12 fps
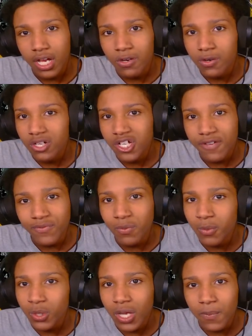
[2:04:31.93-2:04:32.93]

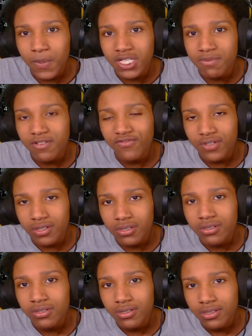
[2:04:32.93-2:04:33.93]
uncomfortable that makes me feel?
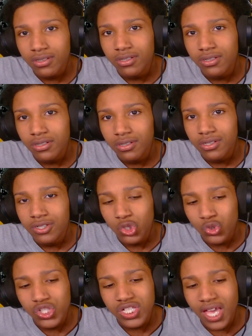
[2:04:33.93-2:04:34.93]
You
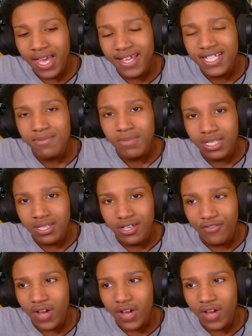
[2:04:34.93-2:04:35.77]
just asked me if I